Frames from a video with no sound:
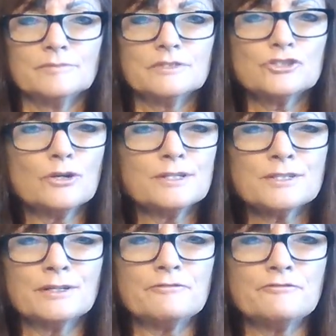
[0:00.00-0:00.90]
sure, it's
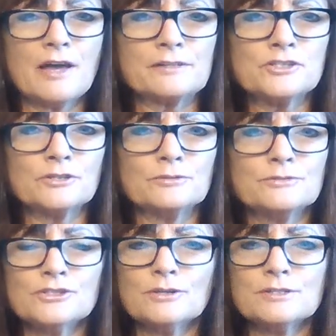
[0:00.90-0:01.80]
going to affect you.
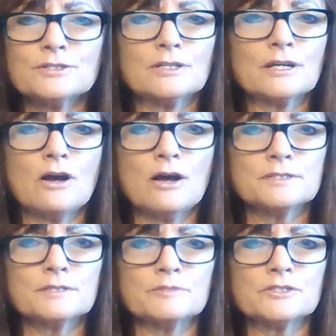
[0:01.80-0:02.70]
Sure, it's going to
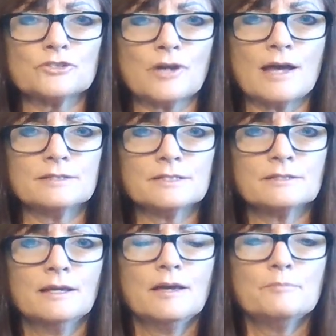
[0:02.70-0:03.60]
cause some distress.
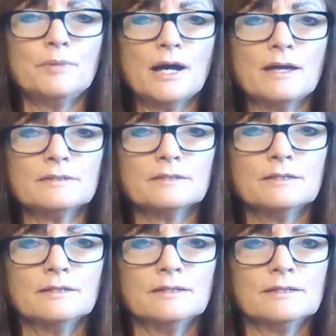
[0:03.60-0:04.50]
But
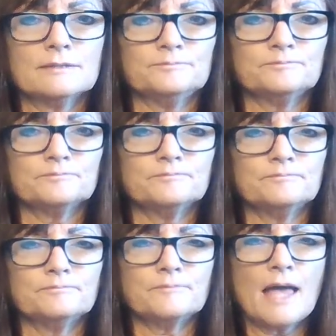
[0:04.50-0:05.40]

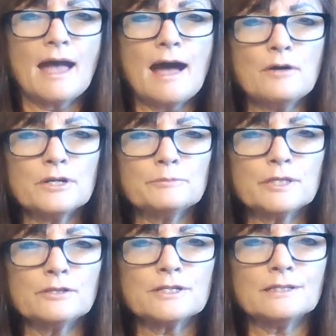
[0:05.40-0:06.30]
how can we
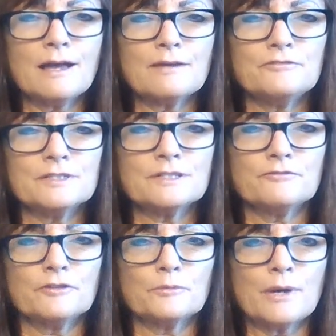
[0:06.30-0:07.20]
look at life in a
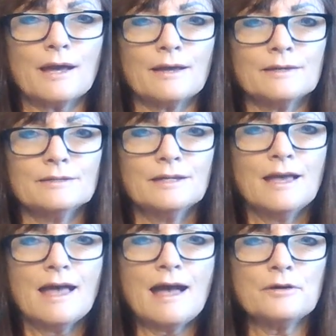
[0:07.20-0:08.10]
different way?
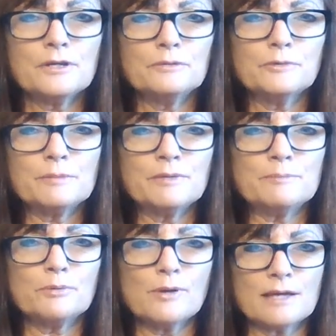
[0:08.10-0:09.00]
How can we be
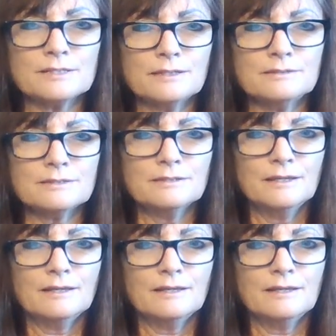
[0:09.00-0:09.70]
present